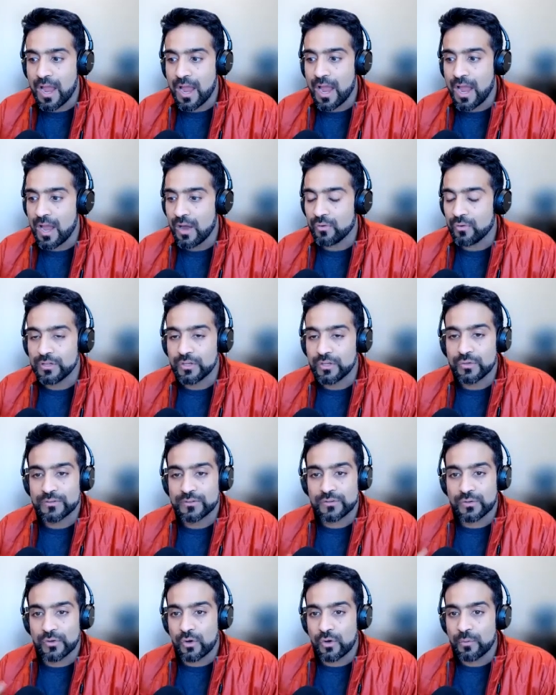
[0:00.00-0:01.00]
how do you
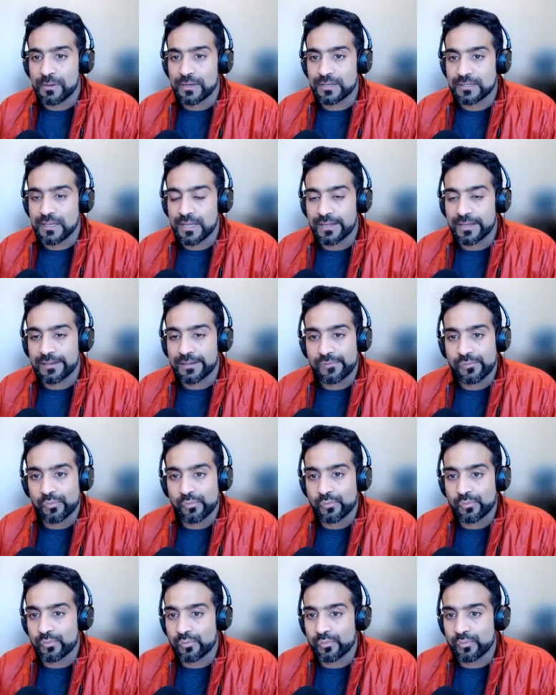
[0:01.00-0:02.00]
scope it like
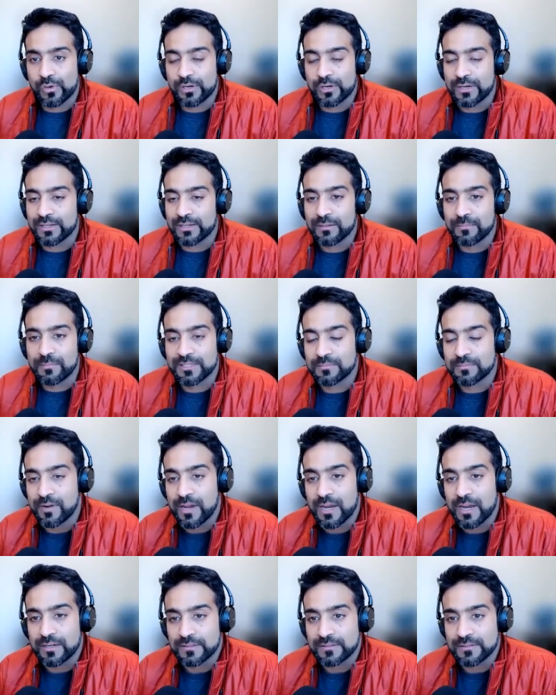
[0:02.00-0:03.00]
what are the best
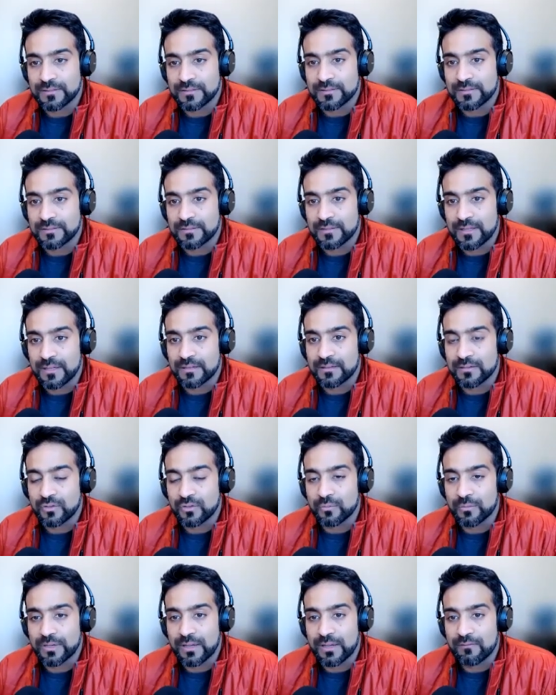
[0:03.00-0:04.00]
practices that
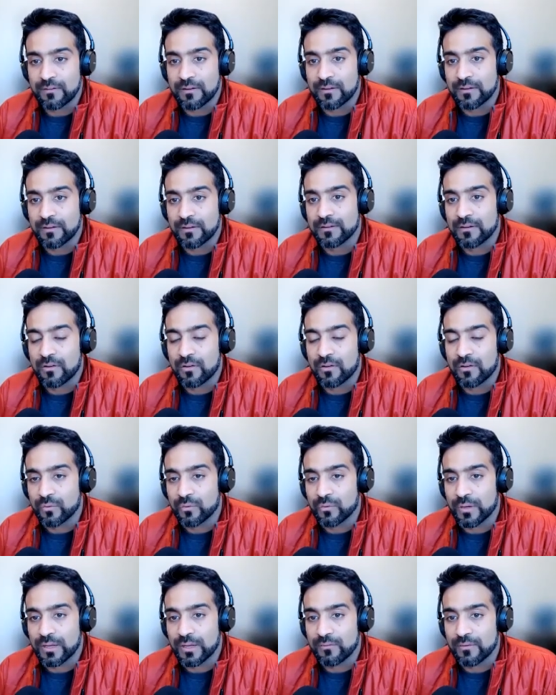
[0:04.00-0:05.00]
you may have learned along the
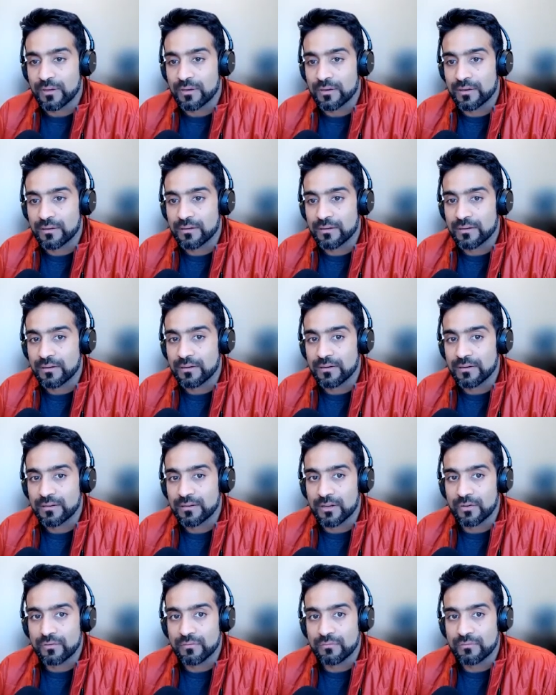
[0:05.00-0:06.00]
way where you
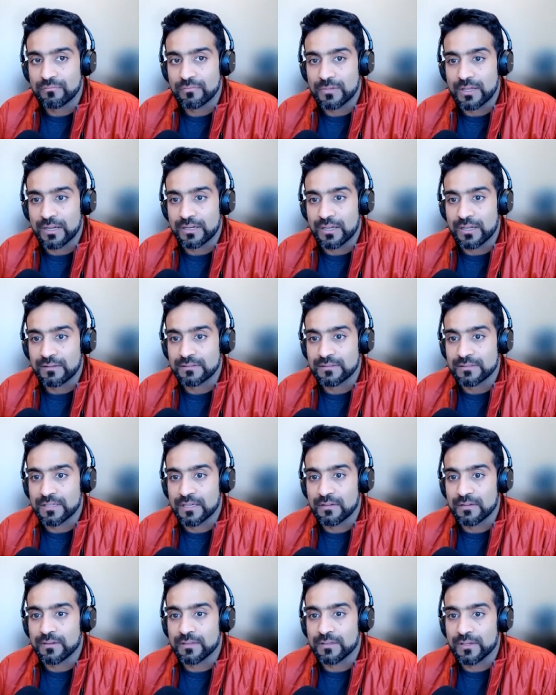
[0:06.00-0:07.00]
know that has
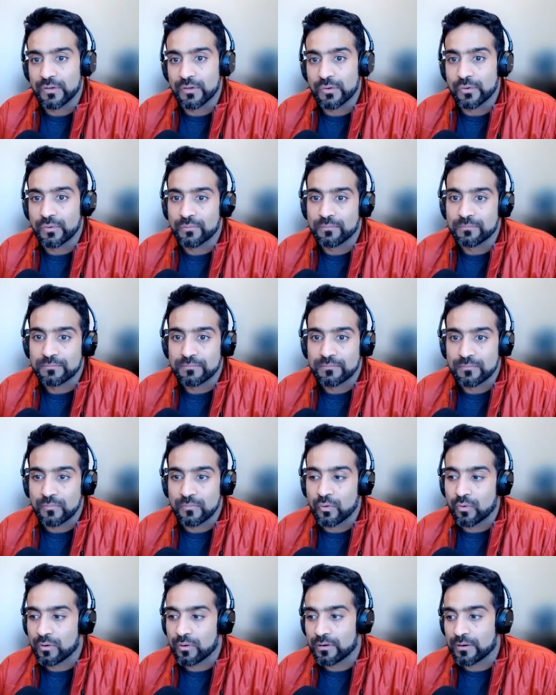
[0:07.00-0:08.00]
given you
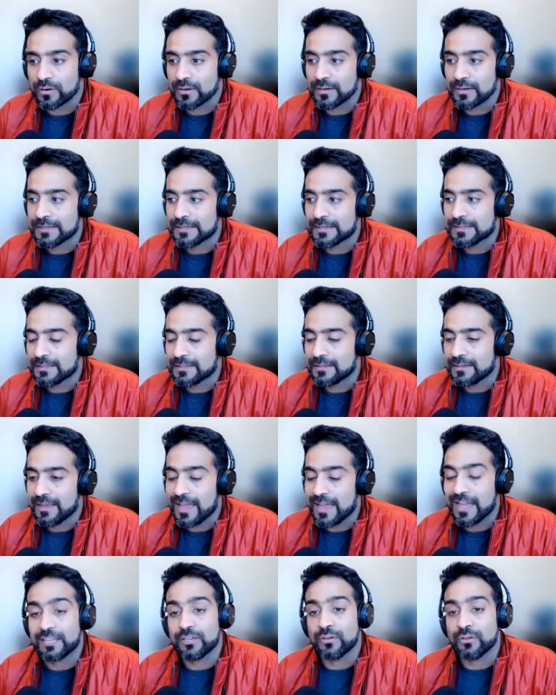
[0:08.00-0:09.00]
more
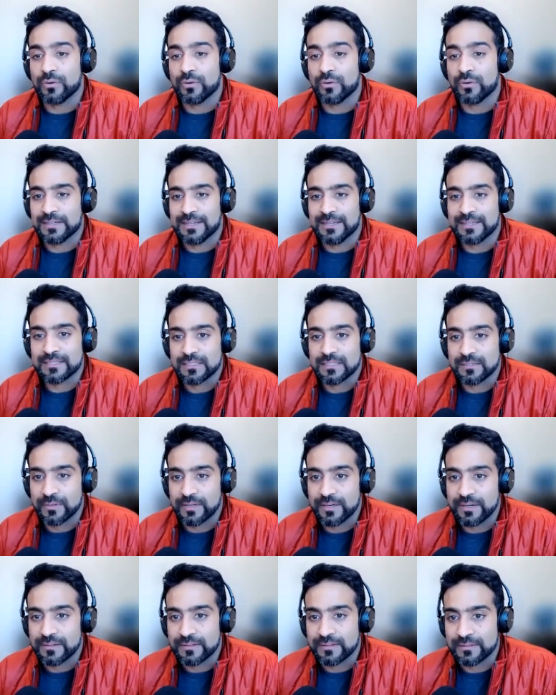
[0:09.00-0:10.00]
accurate
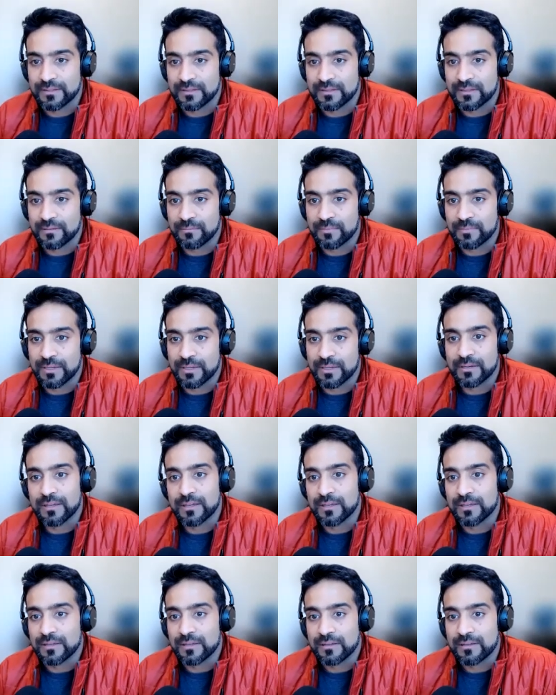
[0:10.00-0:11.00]
estimates in the
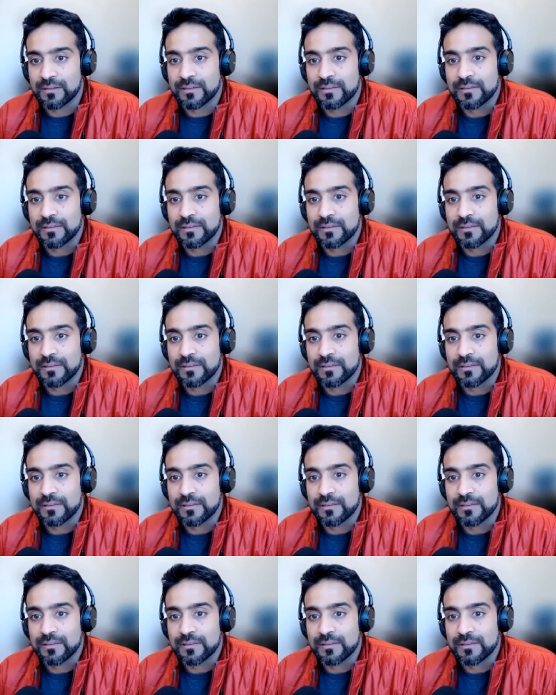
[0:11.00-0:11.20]
beginning